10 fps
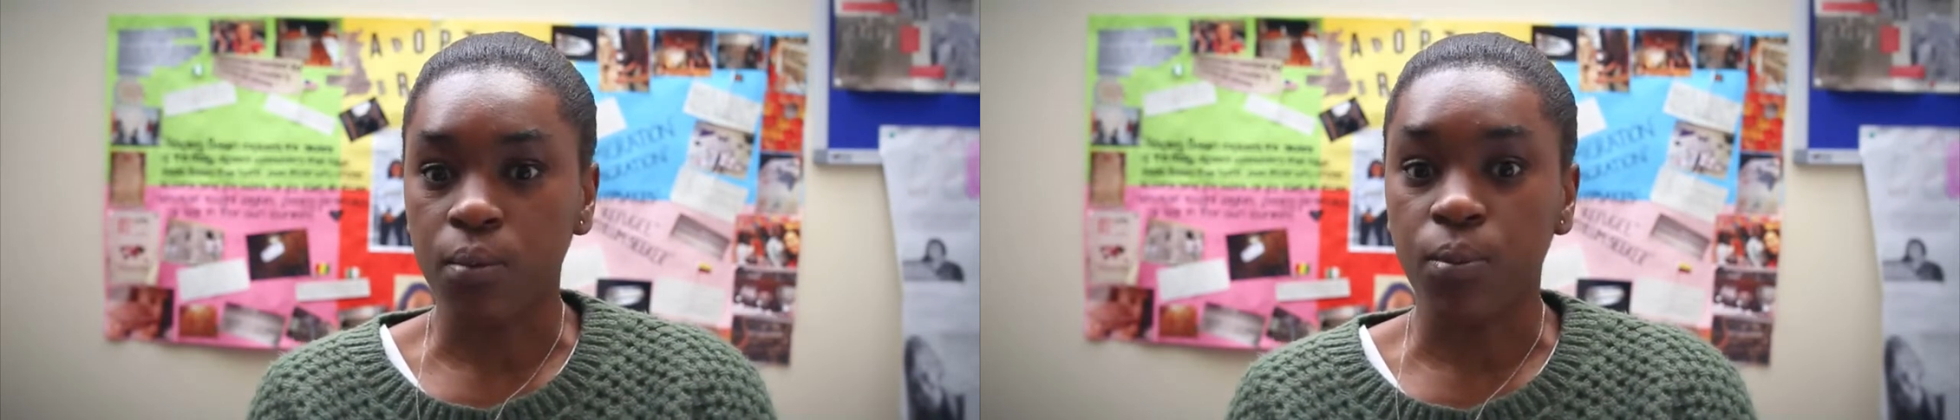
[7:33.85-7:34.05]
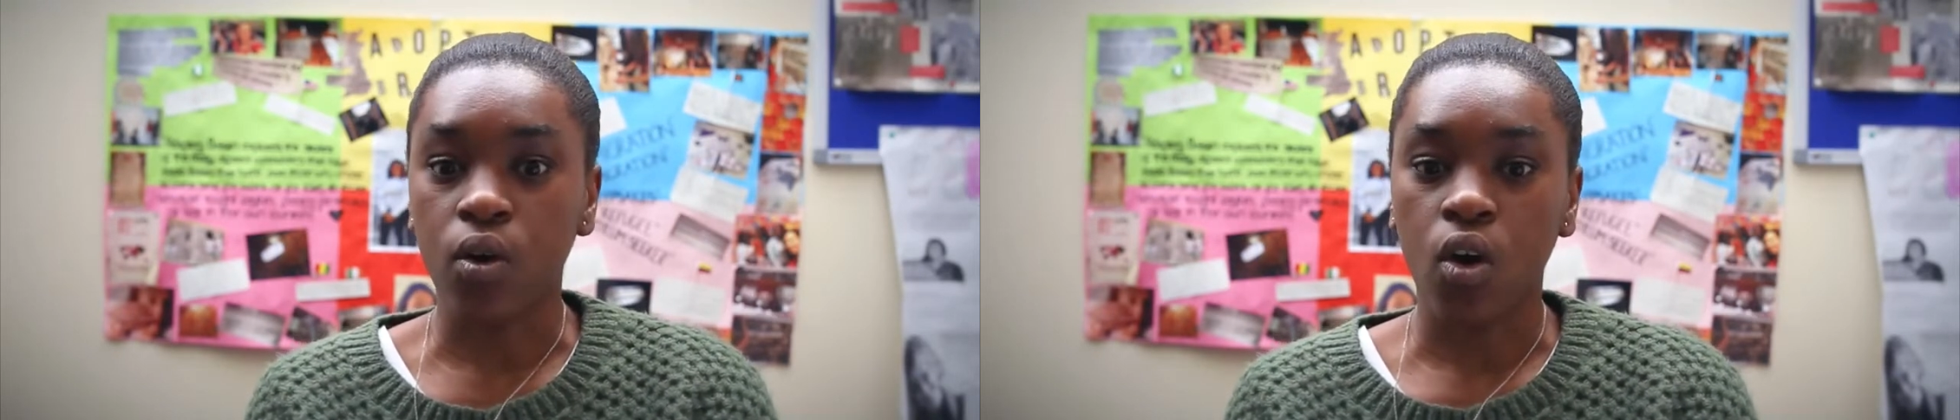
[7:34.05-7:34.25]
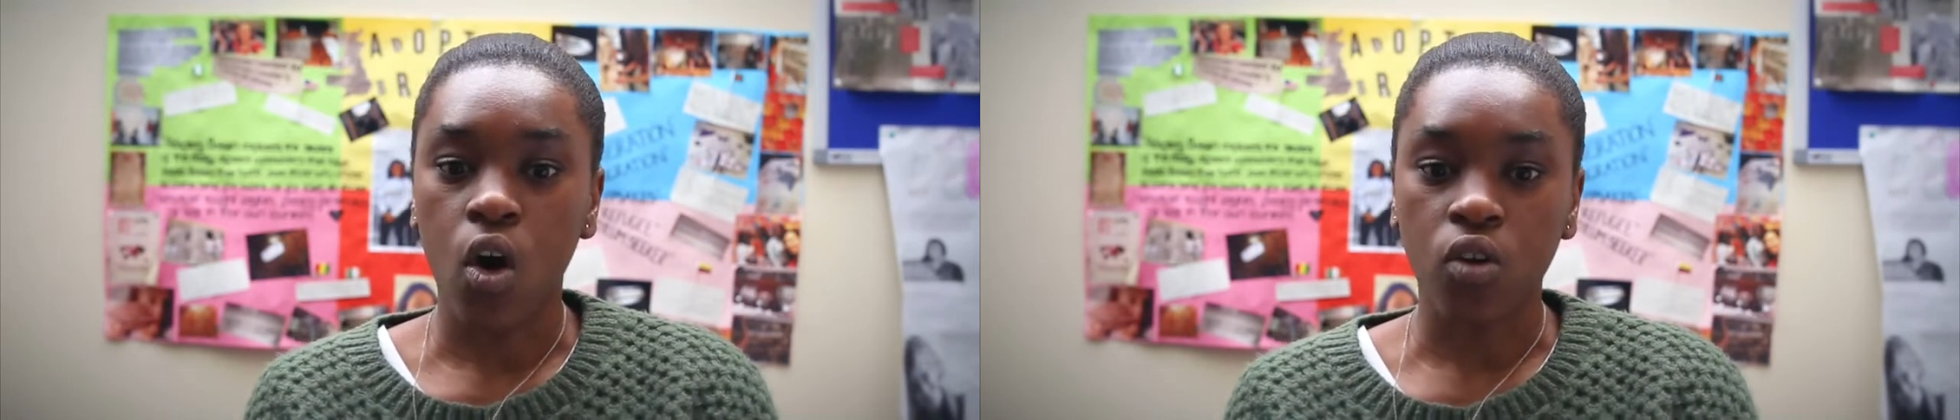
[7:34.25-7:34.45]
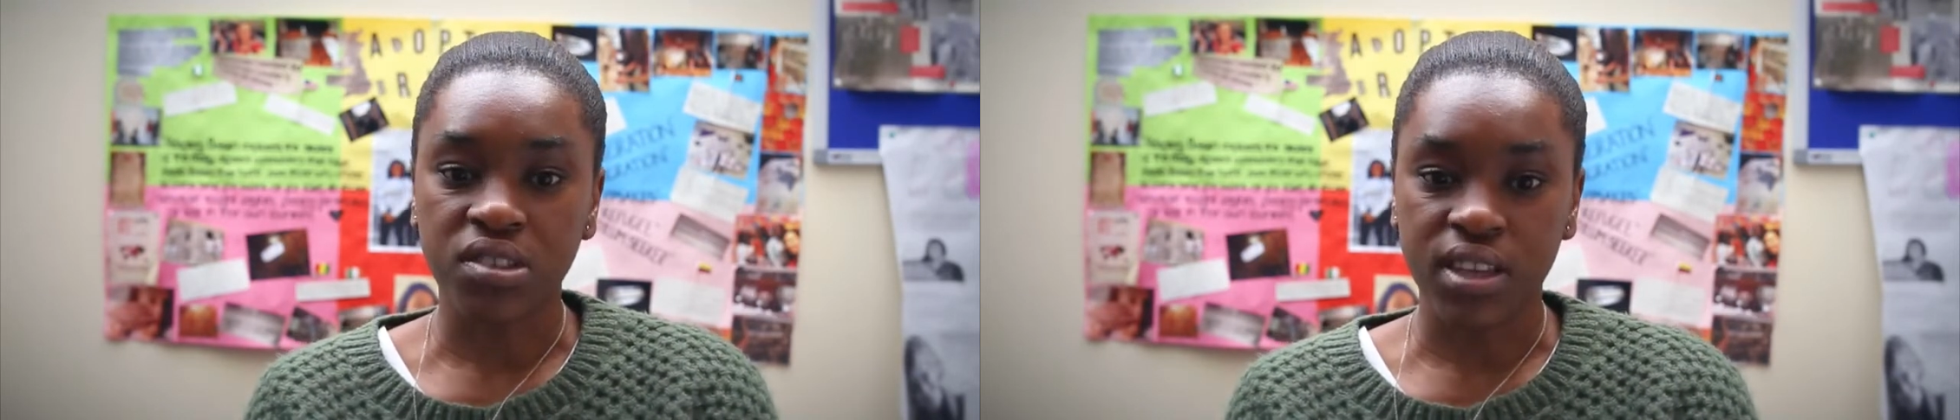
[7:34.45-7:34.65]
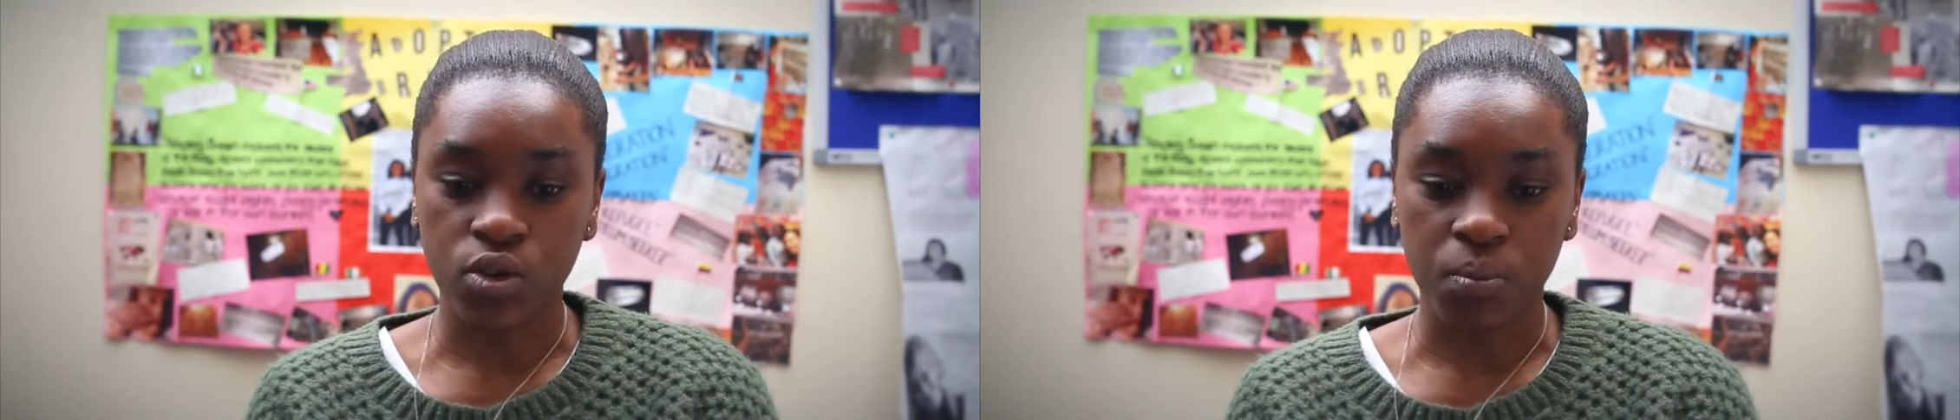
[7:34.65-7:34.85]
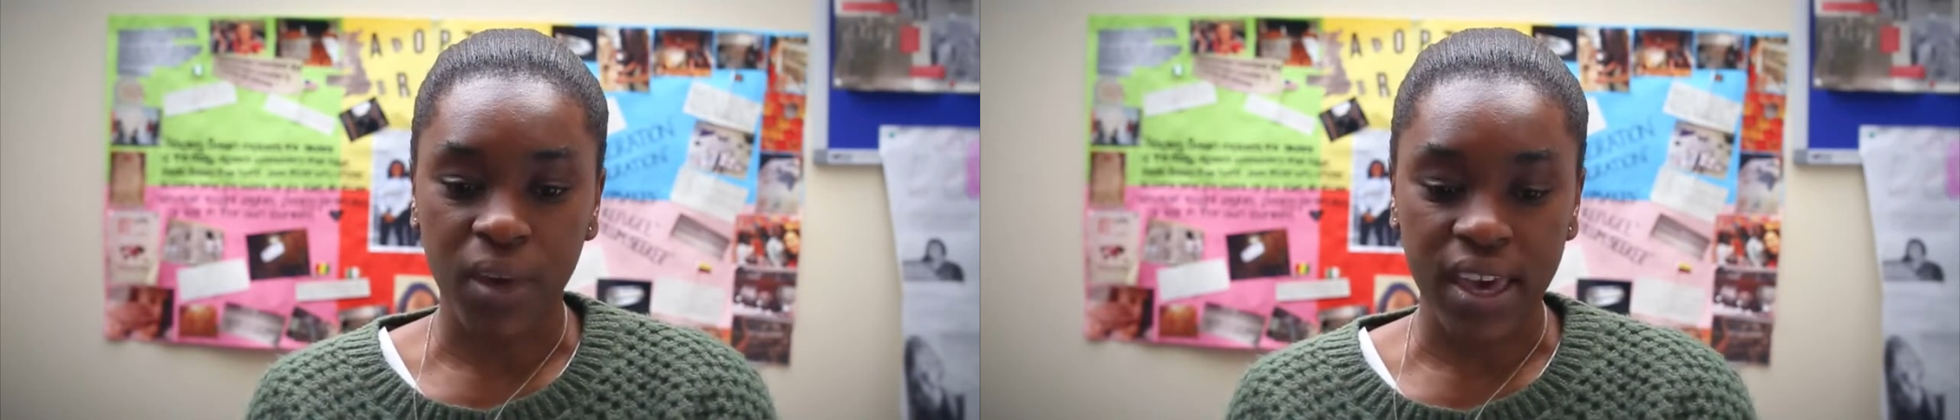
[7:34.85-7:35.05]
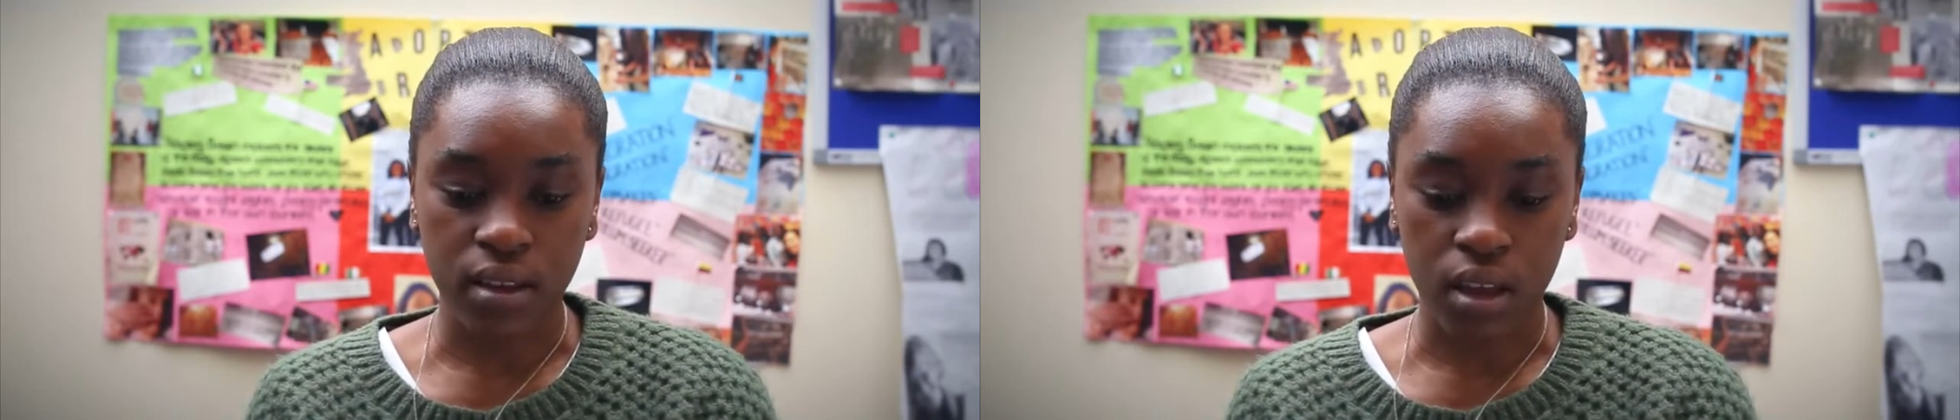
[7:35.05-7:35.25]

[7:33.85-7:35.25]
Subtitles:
But obviously it was made